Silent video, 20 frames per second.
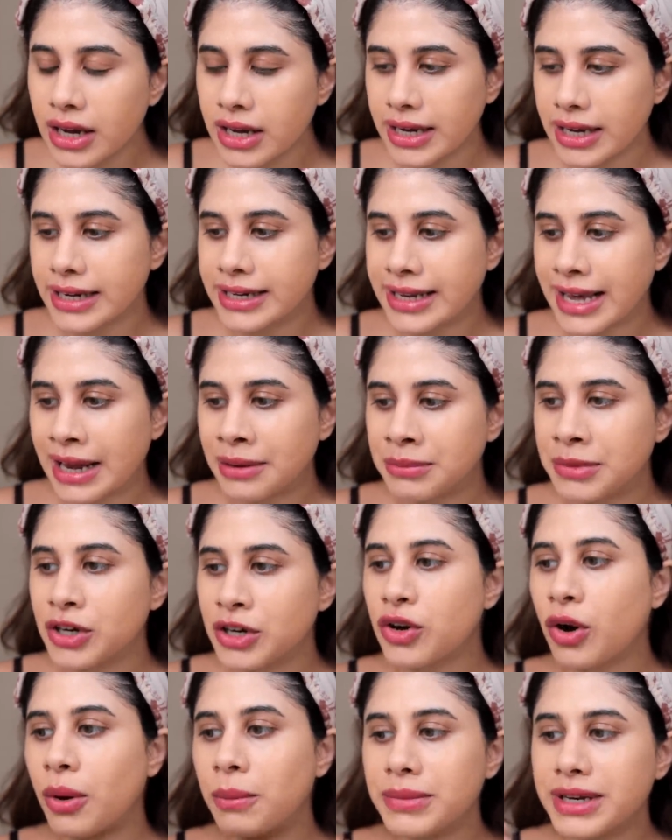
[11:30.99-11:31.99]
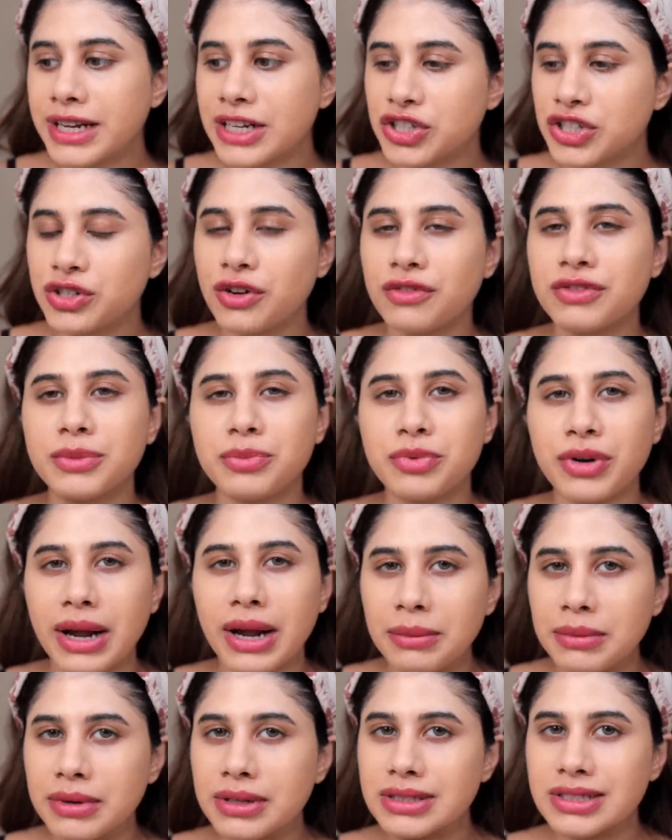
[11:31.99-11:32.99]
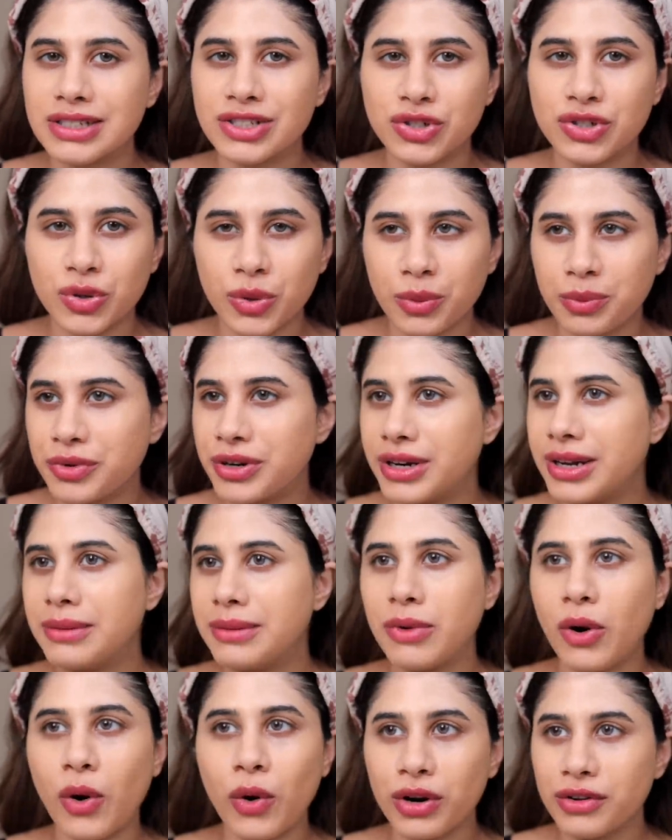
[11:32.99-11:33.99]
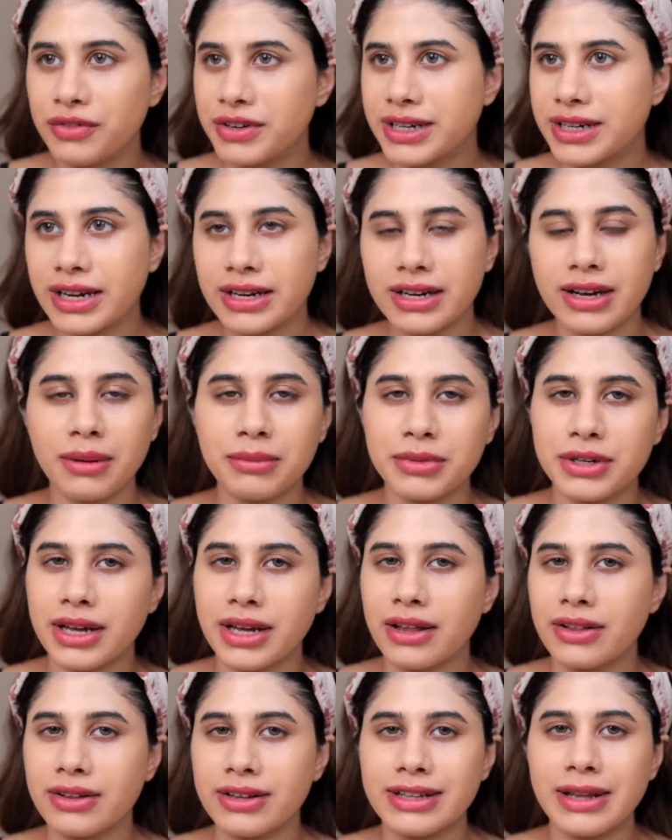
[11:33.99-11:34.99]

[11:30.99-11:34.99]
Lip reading: It can be a combination of the primers, the strobe cream, all of it can come together.